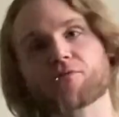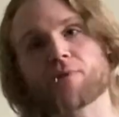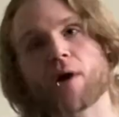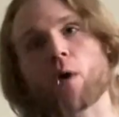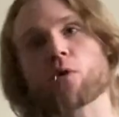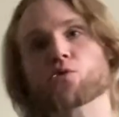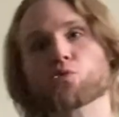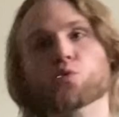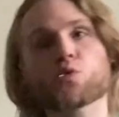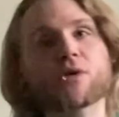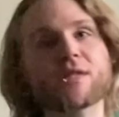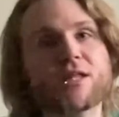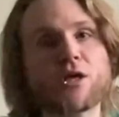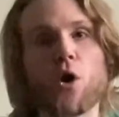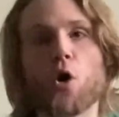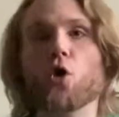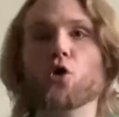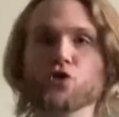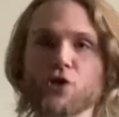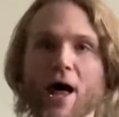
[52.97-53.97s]
I would really
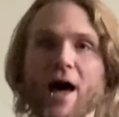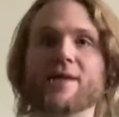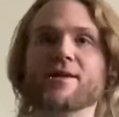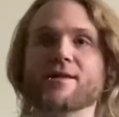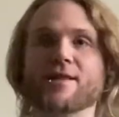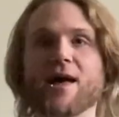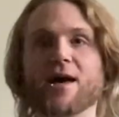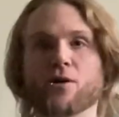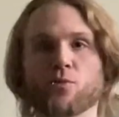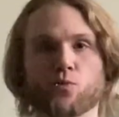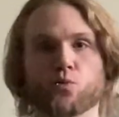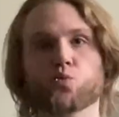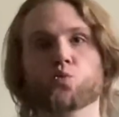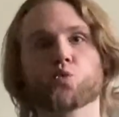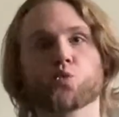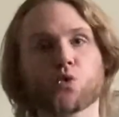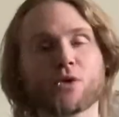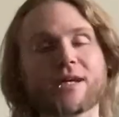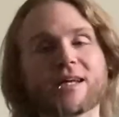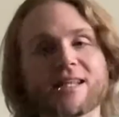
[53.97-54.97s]
hold on to that and
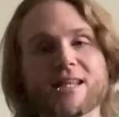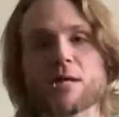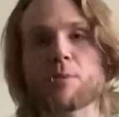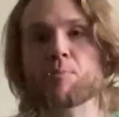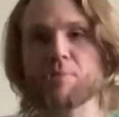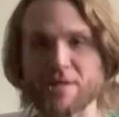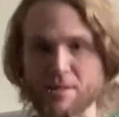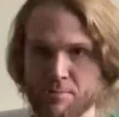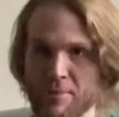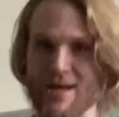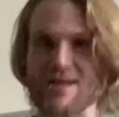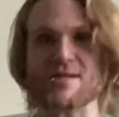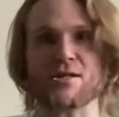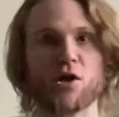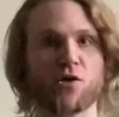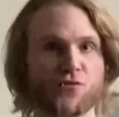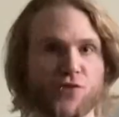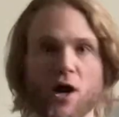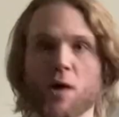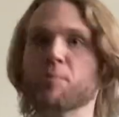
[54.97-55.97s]
really beat
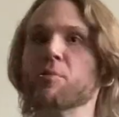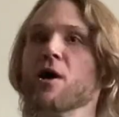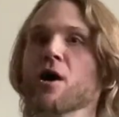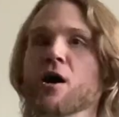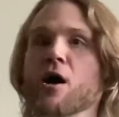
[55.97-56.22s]
myself up.